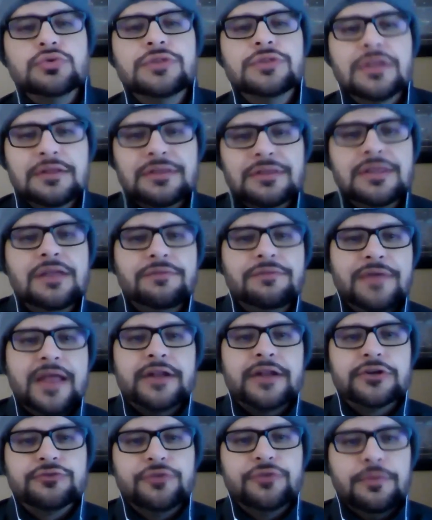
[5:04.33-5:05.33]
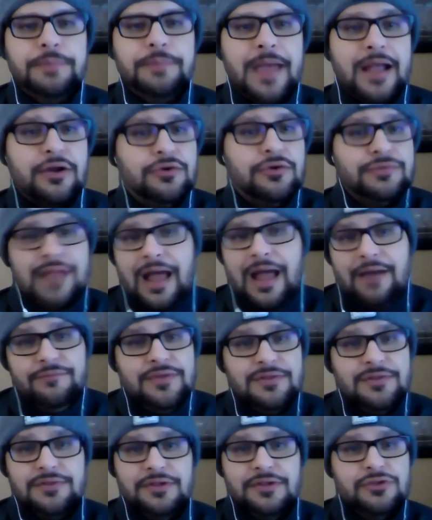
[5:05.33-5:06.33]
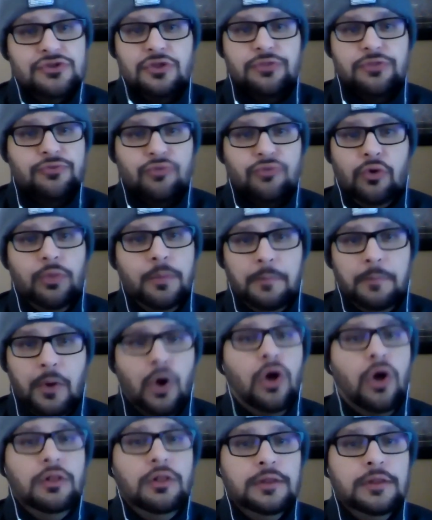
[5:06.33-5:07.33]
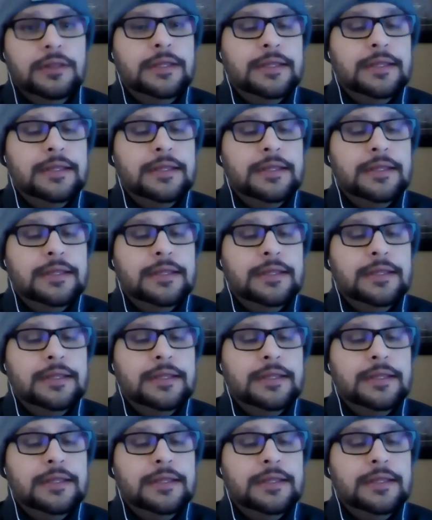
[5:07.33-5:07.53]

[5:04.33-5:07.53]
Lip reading: think the advantage for the Packers obviously is to throw the ball.